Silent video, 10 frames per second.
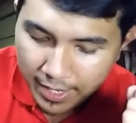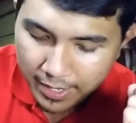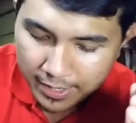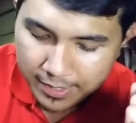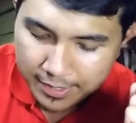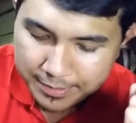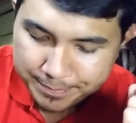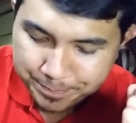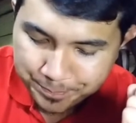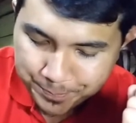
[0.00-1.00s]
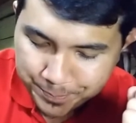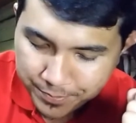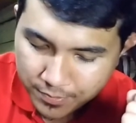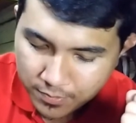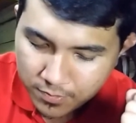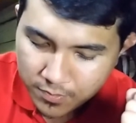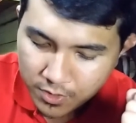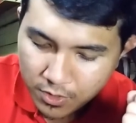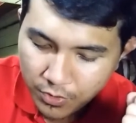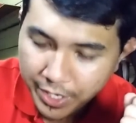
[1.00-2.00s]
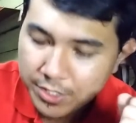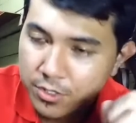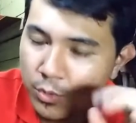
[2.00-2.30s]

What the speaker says: Alright,